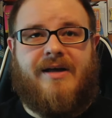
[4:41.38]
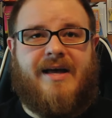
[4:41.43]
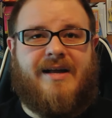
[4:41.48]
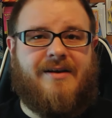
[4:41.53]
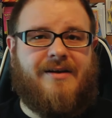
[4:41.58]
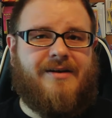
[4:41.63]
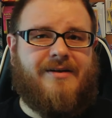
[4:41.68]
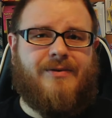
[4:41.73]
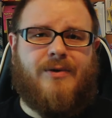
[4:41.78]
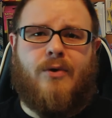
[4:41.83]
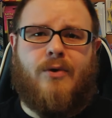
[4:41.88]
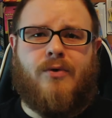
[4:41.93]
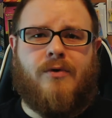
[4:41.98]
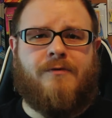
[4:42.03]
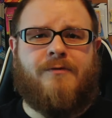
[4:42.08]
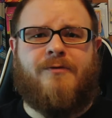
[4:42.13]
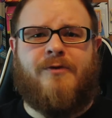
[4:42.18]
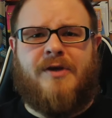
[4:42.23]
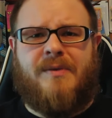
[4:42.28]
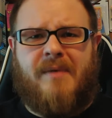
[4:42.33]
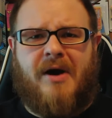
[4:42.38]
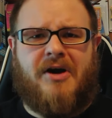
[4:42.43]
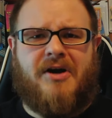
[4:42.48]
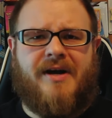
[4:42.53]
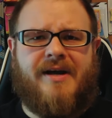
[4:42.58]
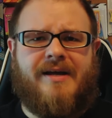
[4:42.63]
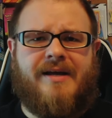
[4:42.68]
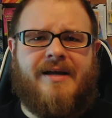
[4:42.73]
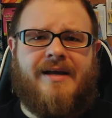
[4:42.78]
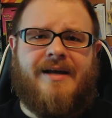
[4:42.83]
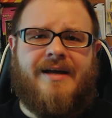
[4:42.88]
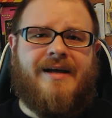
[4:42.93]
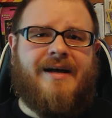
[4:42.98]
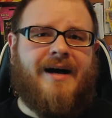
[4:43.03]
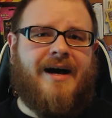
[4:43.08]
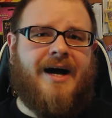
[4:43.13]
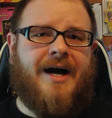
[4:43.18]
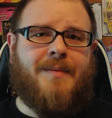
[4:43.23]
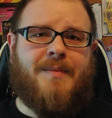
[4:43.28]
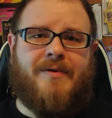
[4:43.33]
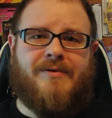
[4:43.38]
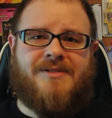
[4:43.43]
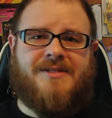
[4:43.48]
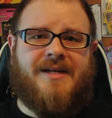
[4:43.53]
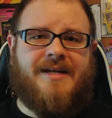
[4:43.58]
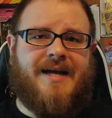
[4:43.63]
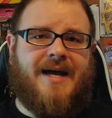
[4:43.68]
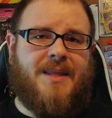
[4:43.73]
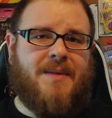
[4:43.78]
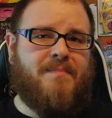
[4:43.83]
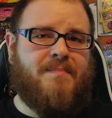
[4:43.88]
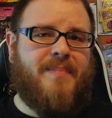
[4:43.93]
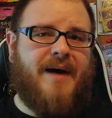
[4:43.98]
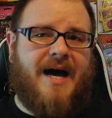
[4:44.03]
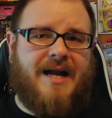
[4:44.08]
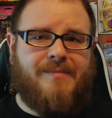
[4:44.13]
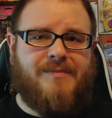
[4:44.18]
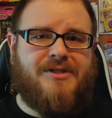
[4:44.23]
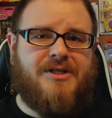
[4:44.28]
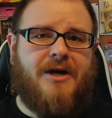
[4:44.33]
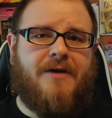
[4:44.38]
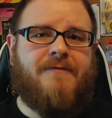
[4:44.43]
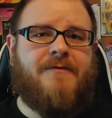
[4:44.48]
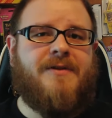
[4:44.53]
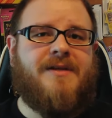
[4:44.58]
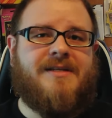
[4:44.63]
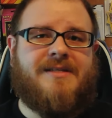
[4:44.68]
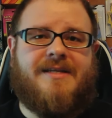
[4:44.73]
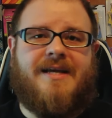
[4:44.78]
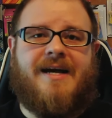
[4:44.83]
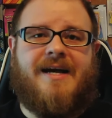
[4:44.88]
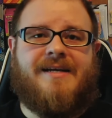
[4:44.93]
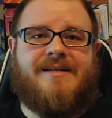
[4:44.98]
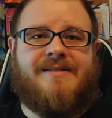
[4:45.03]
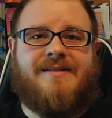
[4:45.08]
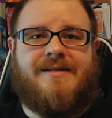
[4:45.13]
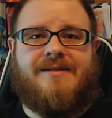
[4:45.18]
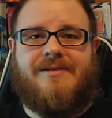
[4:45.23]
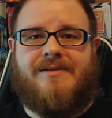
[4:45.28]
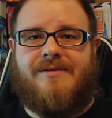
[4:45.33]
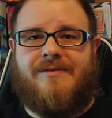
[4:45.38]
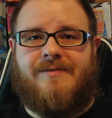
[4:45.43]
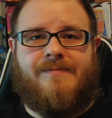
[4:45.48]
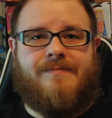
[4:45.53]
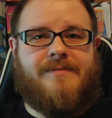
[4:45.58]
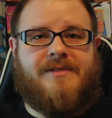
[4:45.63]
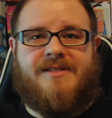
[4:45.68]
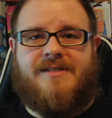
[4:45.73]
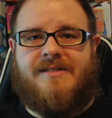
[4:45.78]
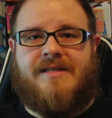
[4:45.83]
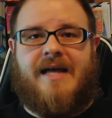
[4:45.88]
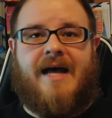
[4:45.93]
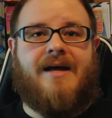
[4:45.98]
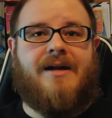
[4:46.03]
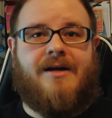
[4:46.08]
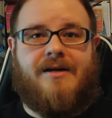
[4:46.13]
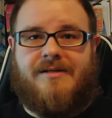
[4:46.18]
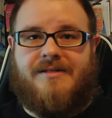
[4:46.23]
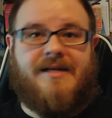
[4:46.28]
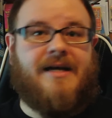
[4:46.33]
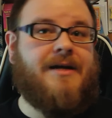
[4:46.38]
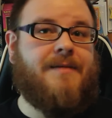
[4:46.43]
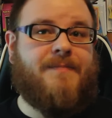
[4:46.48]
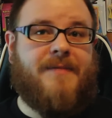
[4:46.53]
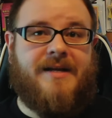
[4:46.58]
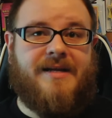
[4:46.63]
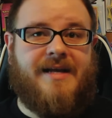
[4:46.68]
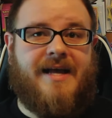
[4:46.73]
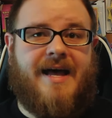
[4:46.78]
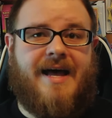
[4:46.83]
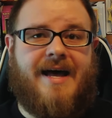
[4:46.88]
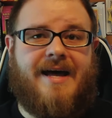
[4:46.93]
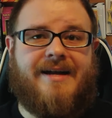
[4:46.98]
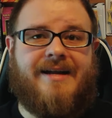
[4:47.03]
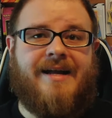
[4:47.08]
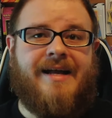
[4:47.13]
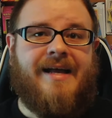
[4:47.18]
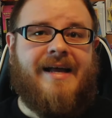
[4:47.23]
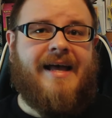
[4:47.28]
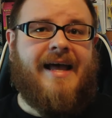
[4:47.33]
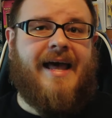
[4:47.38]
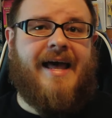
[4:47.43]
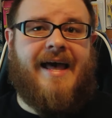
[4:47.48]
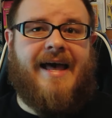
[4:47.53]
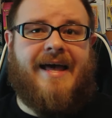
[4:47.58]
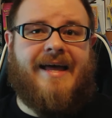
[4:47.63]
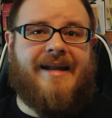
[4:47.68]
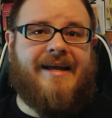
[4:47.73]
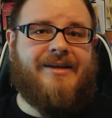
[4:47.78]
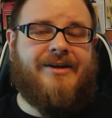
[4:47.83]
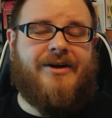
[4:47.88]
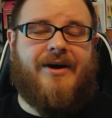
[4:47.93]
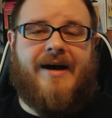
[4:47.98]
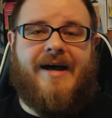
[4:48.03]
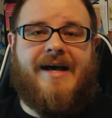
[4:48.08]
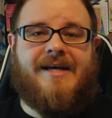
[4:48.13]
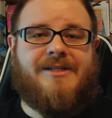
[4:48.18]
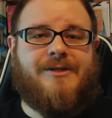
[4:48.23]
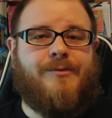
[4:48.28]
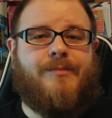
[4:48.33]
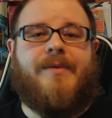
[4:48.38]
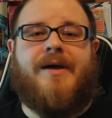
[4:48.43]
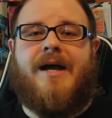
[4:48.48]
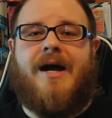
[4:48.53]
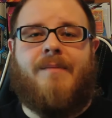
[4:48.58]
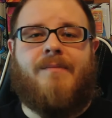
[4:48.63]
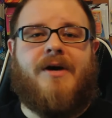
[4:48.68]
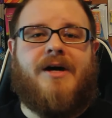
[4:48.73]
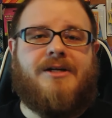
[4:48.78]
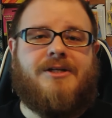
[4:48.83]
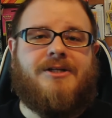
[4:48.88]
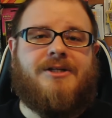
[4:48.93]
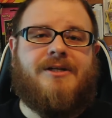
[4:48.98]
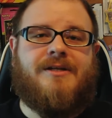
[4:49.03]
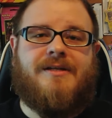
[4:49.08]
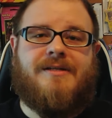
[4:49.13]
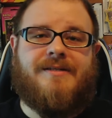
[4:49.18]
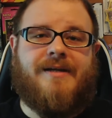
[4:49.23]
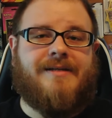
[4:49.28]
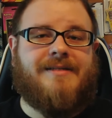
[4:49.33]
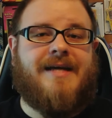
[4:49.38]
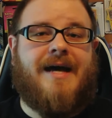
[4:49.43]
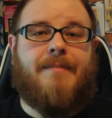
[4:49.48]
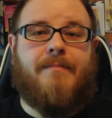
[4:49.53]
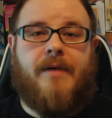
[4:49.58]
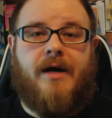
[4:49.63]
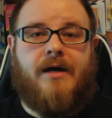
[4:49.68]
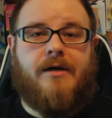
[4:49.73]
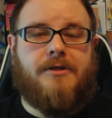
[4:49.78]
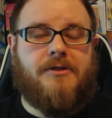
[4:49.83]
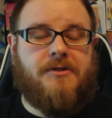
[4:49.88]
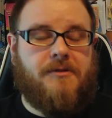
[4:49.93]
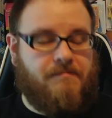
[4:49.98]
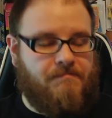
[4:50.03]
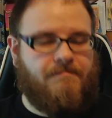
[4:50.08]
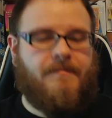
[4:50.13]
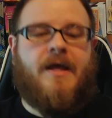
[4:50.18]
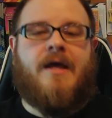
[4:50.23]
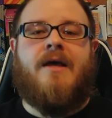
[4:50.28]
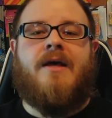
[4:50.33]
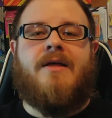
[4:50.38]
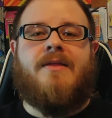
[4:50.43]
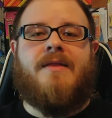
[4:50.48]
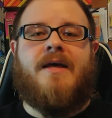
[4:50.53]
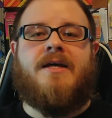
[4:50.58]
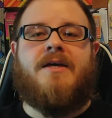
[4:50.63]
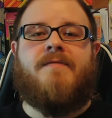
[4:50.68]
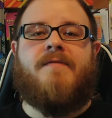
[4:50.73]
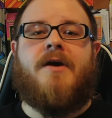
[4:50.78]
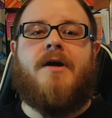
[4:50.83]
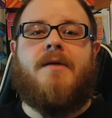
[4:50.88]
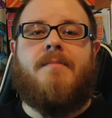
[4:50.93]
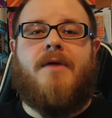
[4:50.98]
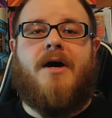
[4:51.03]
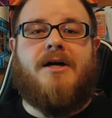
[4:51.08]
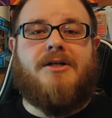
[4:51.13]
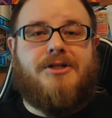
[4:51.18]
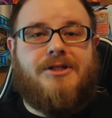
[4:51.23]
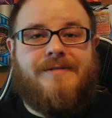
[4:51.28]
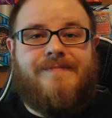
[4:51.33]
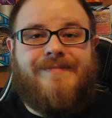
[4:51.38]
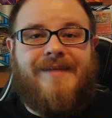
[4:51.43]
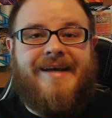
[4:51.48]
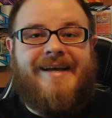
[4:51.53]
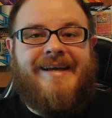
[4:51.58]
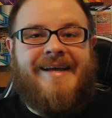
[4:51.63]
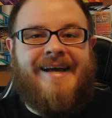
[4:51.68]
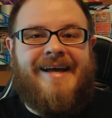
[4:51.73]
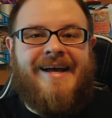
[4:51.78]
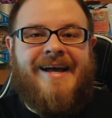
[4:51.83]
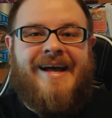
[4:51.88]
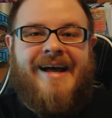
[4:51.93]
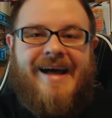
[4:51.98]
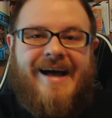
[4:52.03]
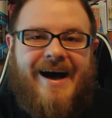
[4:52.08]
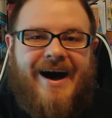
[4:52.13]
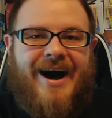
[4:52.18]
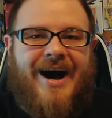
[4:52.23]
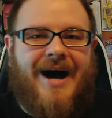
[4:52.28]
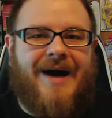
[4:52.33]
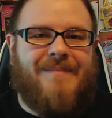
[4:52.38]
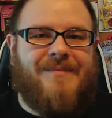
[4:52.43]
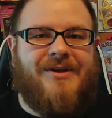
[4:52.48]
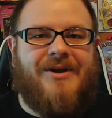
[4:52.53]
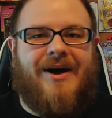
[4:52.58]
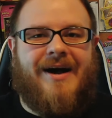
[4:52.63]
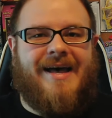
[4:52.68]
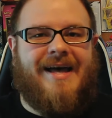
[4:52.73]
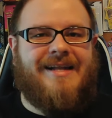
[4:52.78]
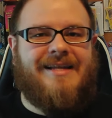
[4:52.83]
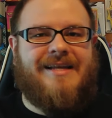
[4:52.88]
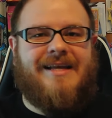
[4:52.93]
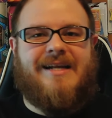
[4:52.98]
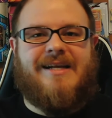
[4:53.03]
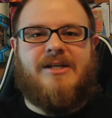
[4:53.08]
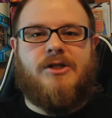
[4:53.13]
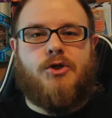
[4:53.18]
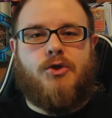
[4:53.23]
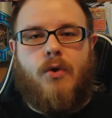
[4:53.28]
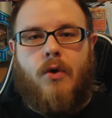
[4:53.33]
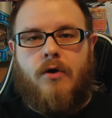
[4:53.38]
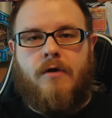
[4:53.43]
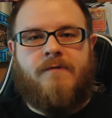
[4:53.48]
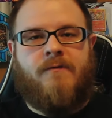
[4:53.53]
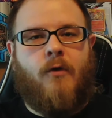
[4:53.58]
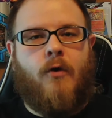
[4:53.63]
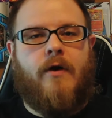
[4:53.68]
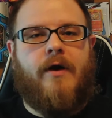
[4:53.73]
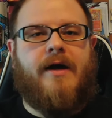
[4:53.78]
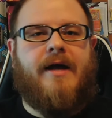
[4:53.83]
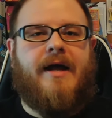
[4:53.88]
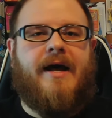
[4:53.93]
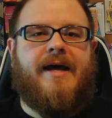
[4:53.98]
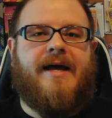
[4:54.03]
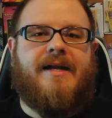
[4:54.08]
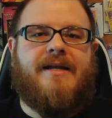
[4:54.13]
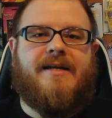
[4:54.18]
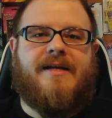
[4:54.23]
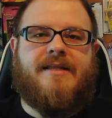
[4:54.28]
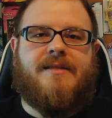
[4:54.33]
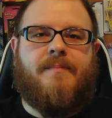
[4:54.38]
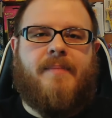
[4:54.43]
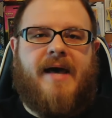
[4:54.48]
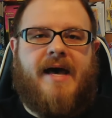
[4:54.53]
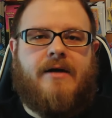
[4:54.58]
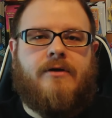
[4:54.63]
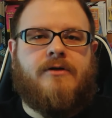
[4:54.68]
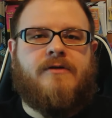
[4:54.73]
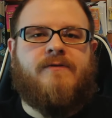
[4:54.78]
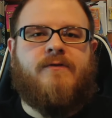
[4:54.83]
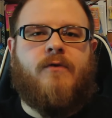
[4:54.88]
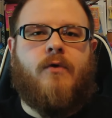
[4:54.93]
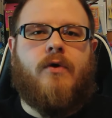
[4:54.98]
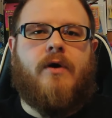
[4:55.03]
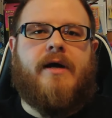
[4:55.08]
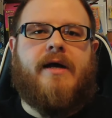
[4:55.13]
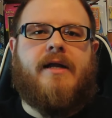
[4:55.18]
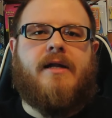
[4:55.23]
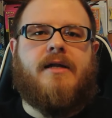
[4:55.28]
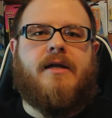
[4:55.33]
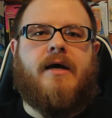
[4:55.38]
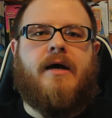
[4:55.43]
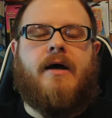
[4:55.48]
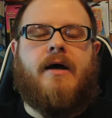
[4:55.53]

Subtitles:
a local flea market. It was sitting on the bottom shelf of this guy's little setup that he had, and I asked him, like, how much? He's like, $10. Thank you very much. I had to get a controller for it. I had to get the paddles for it.